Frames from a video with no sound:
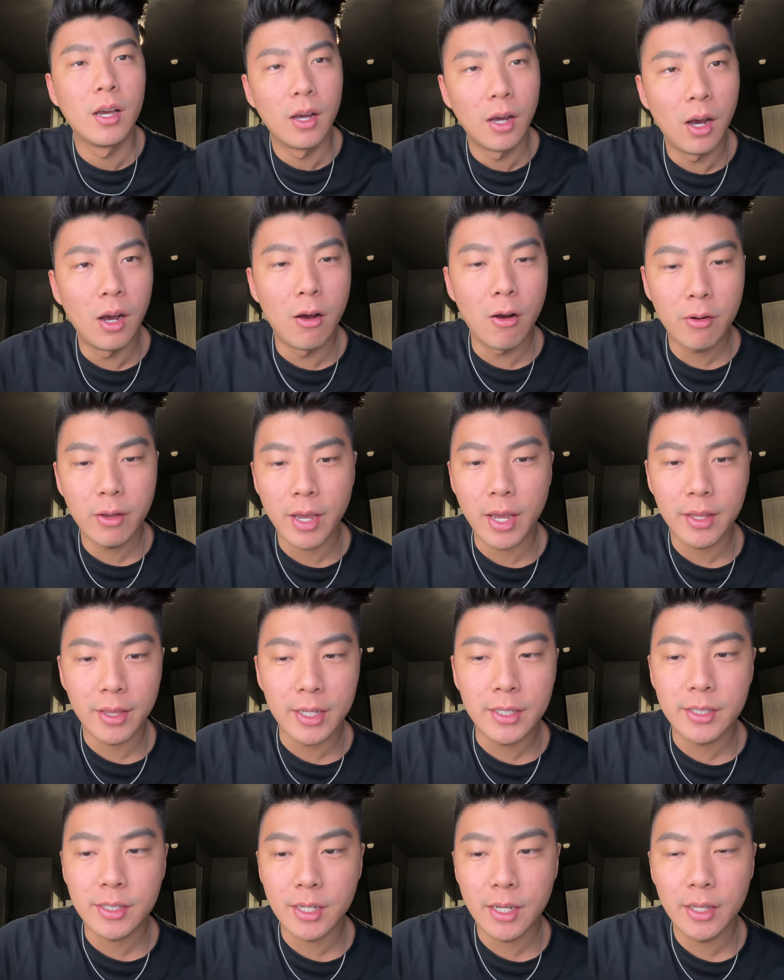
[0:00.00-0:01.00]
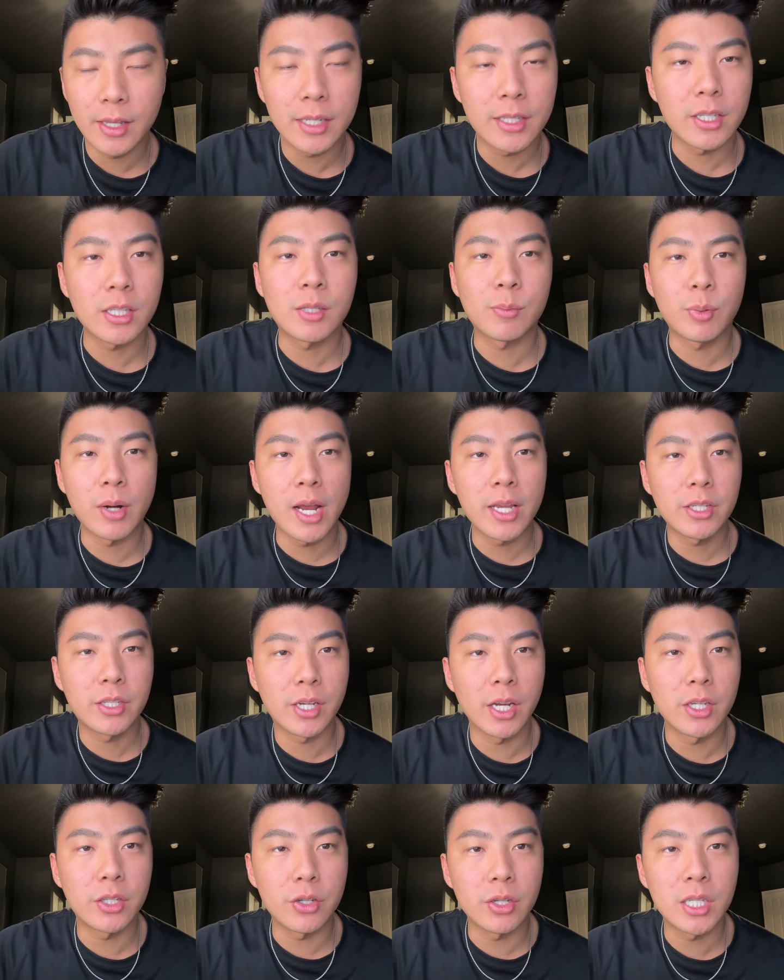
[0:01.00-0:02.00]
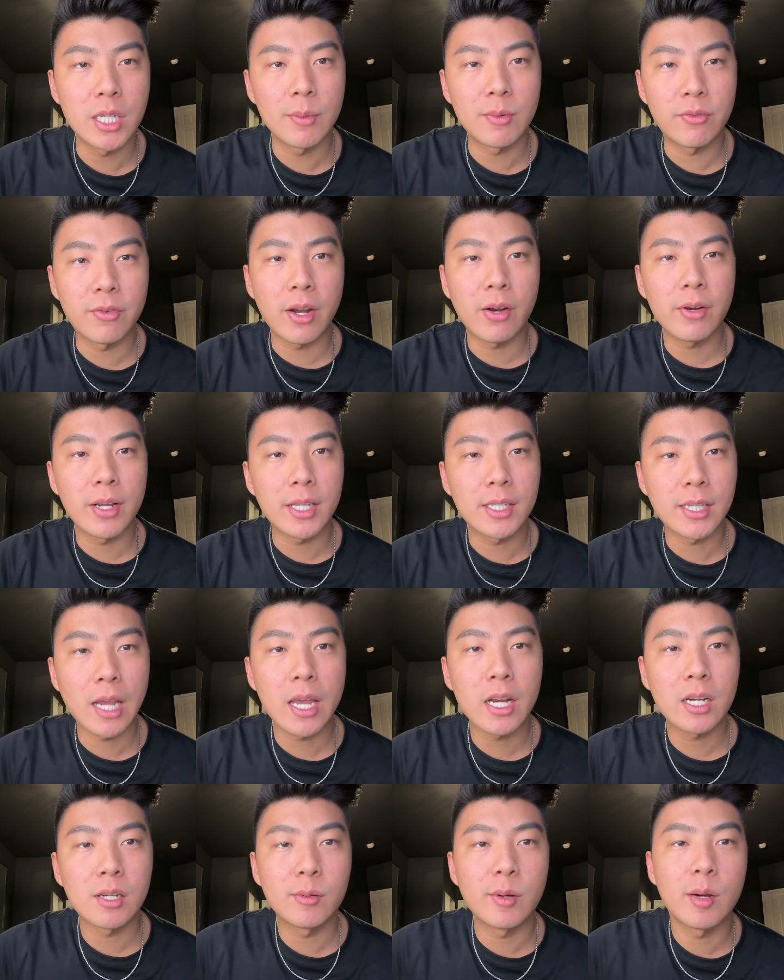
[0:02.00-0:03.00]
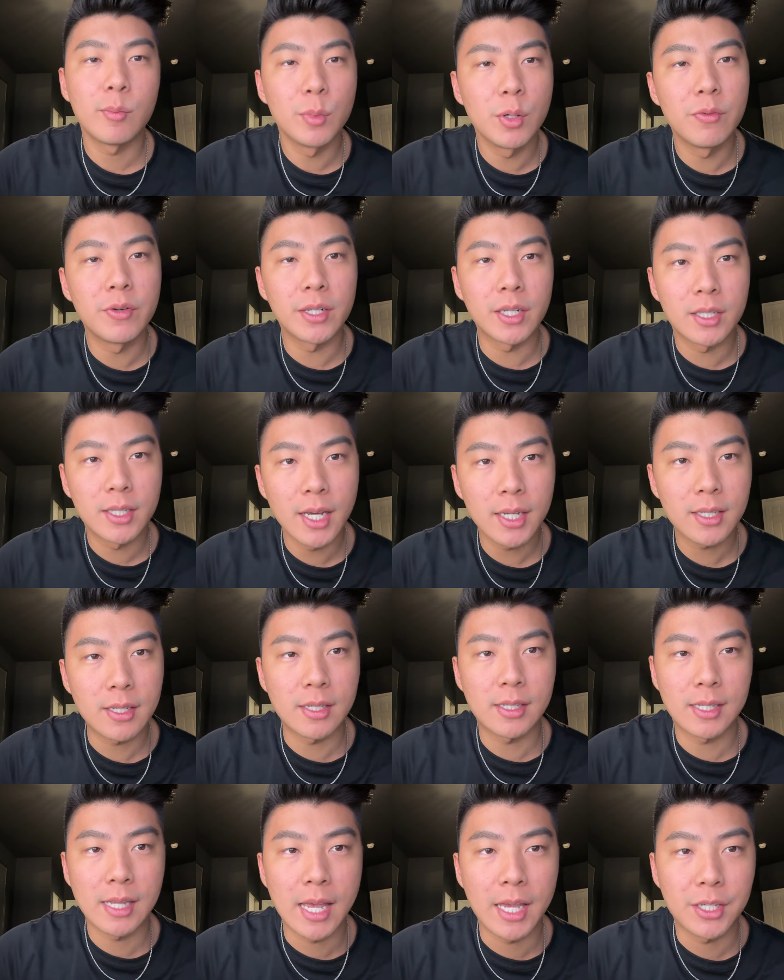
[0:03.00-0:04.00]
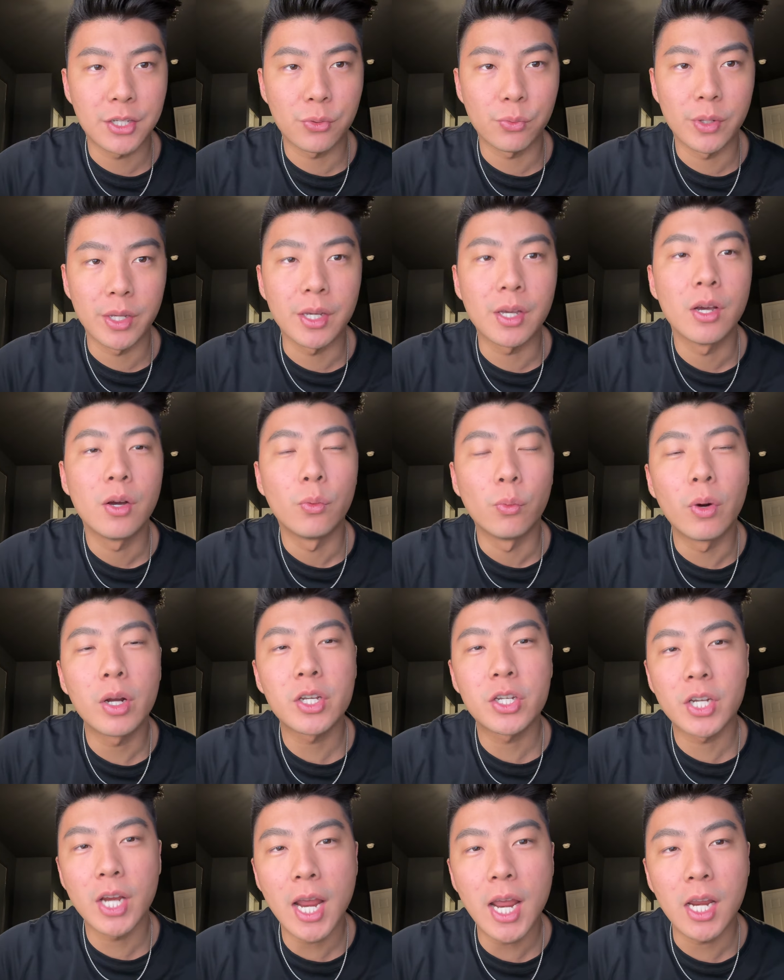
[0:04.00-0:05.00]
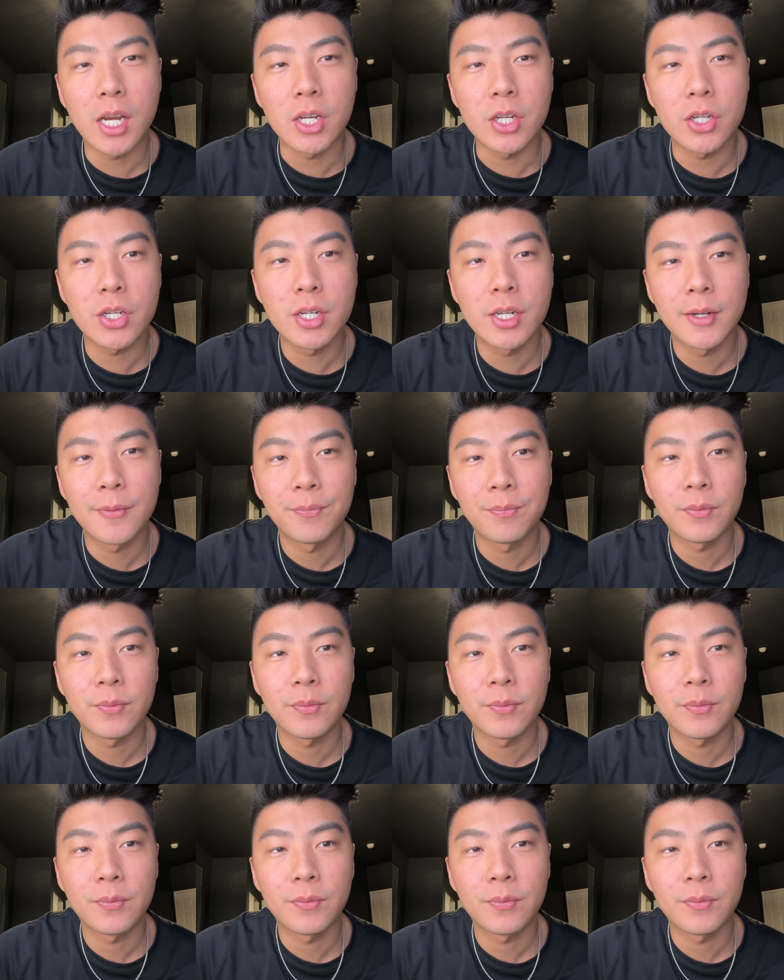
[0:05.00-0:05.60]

Okay, that's uh, that's a surprise, Chase. You seemed very excited about moving to Texas last week. What changed?